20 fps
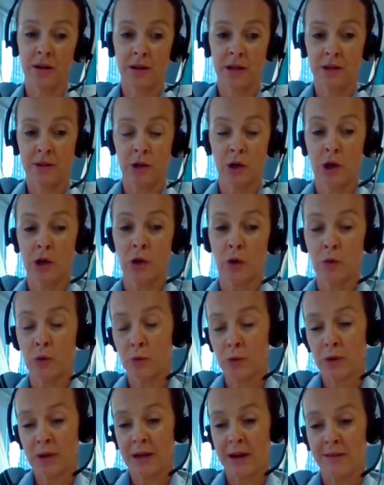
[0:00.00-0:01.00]
I accord
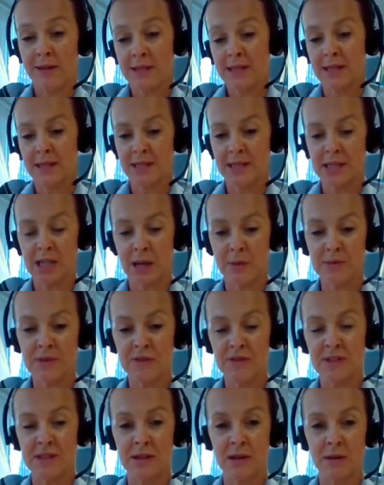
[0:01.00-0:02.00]
with what Gary said in
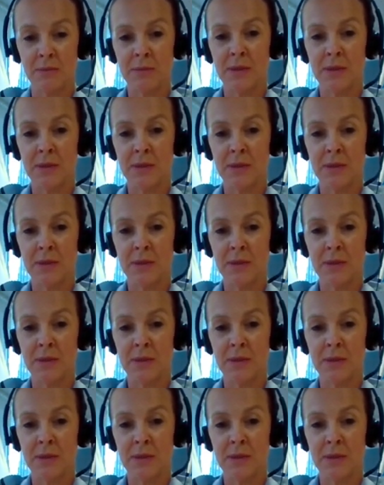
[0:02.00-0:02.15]
terms of it's a